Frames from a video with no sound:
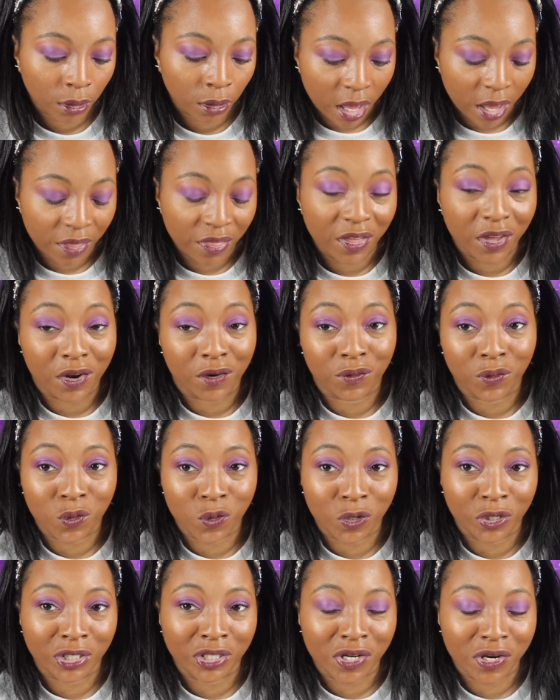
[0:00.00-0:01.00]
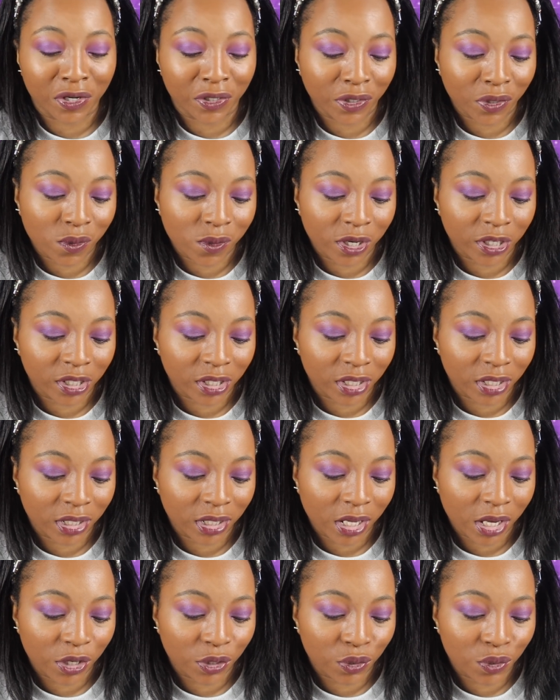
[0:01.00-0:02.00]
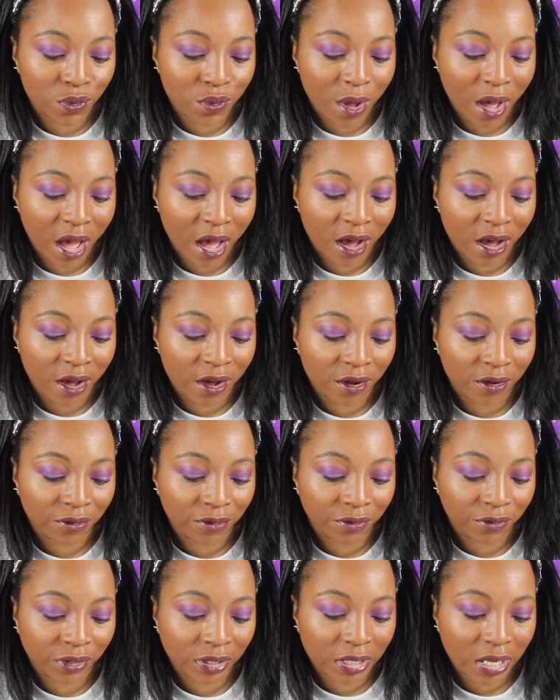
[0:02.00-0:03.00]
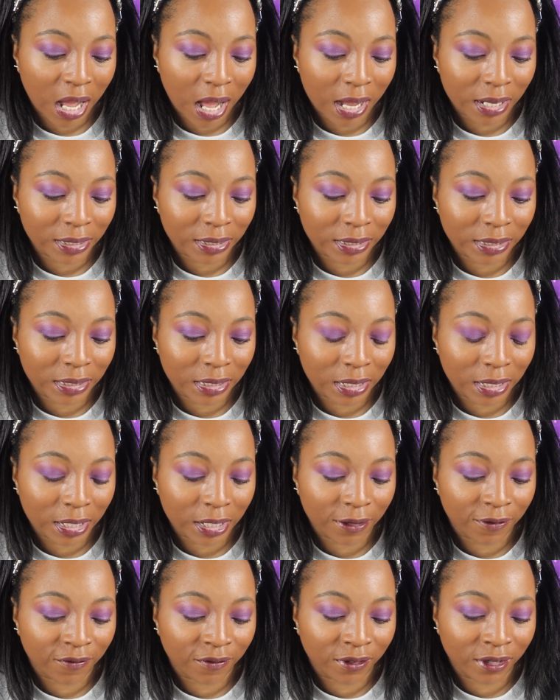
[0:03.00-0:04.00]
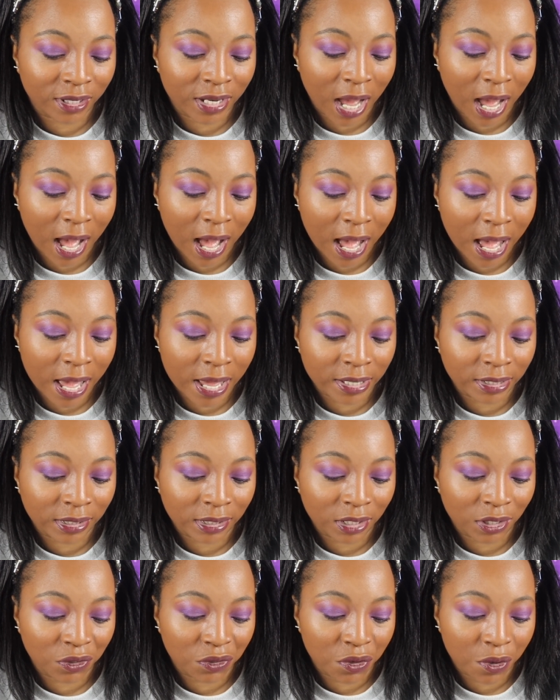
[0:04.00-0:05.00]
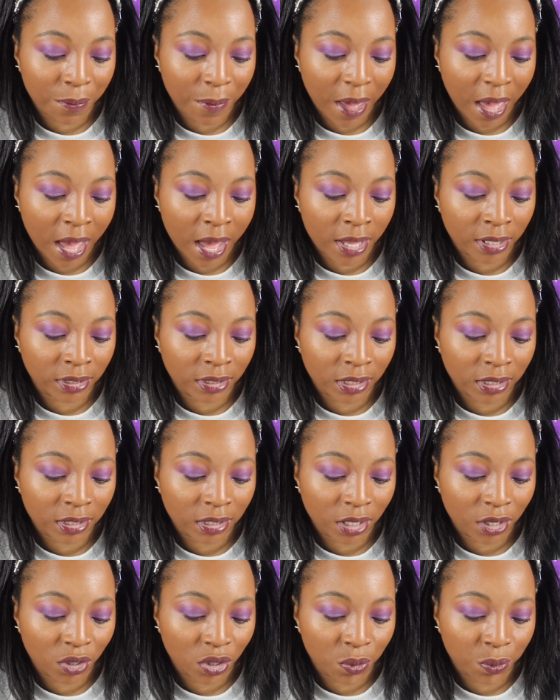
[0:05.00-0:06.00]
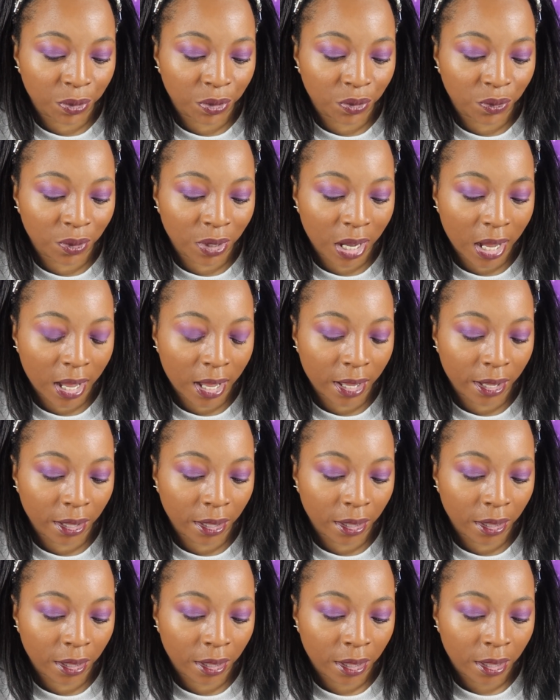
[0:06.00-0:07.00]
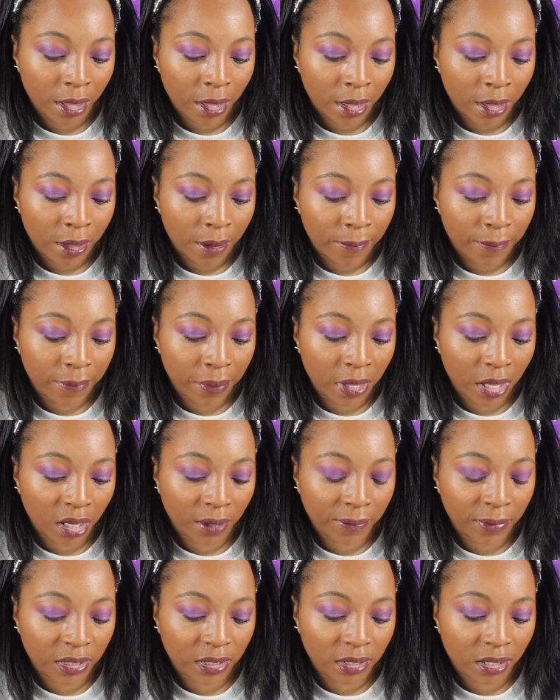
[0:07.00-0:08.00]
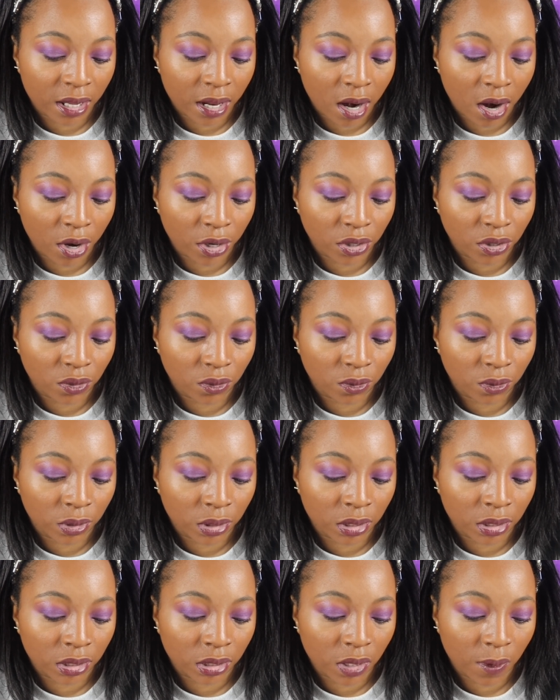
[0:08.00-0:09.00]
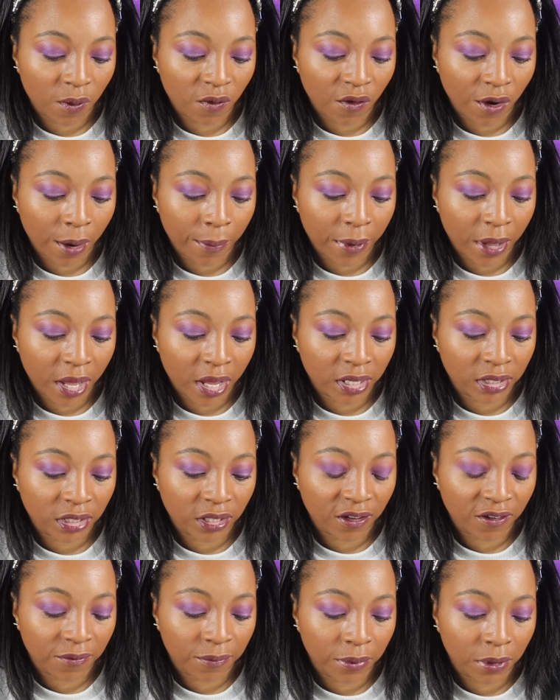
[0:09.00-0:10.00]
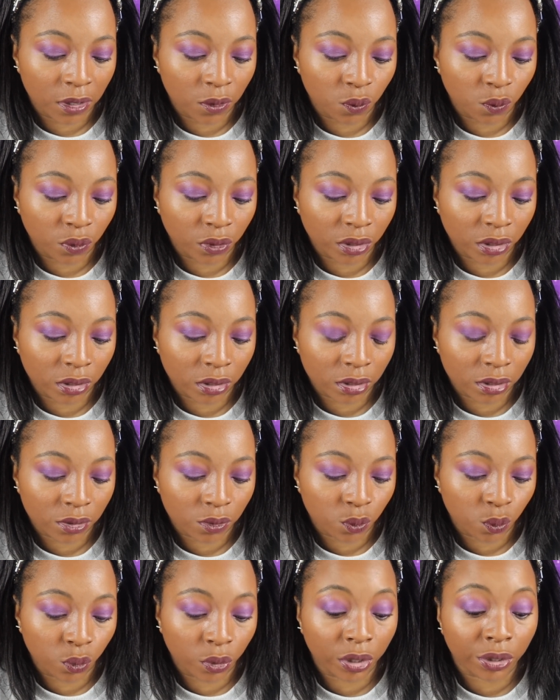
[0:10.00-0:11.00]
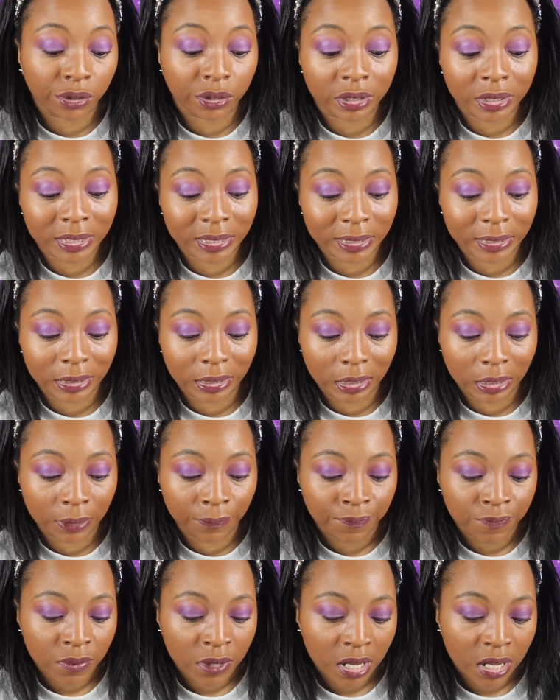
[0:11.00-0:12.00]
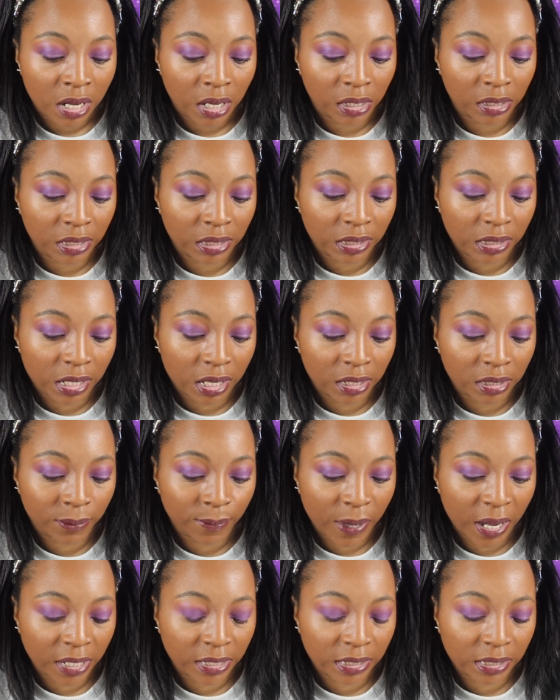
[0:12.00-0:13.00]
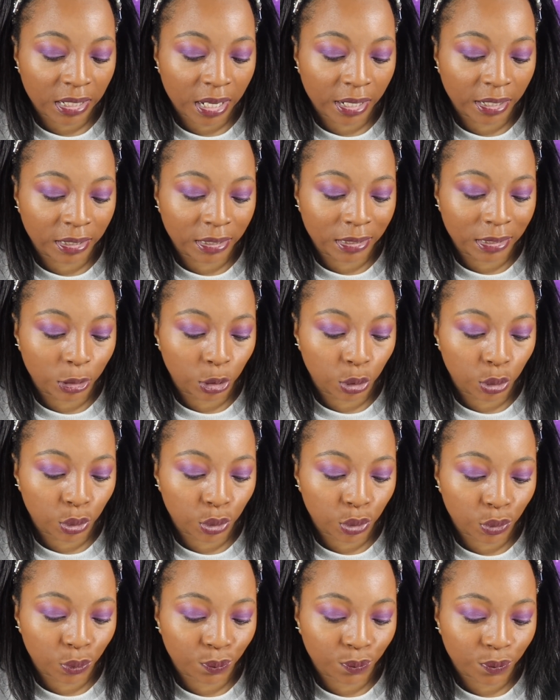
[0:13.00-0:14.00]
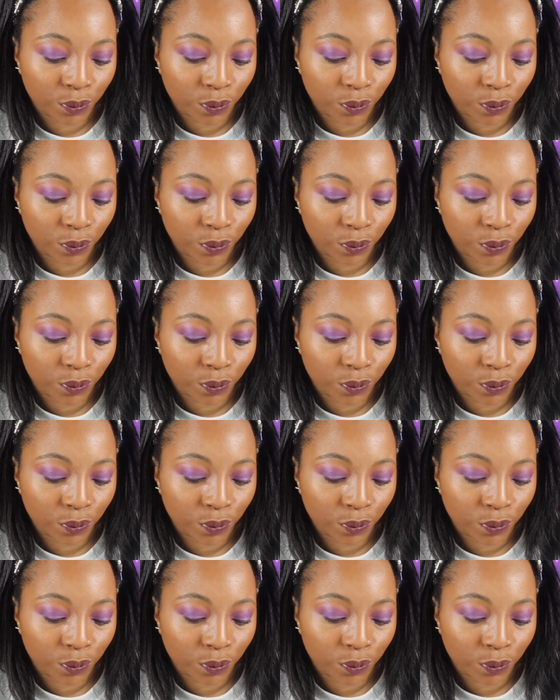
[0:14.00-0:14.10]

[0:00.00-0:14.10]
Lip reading: And then of course there's a question that say, do you have toxic dyes in your pads? They say no, we do not. Pigments that are used in some of our pads have been rigorously assessed by scientists.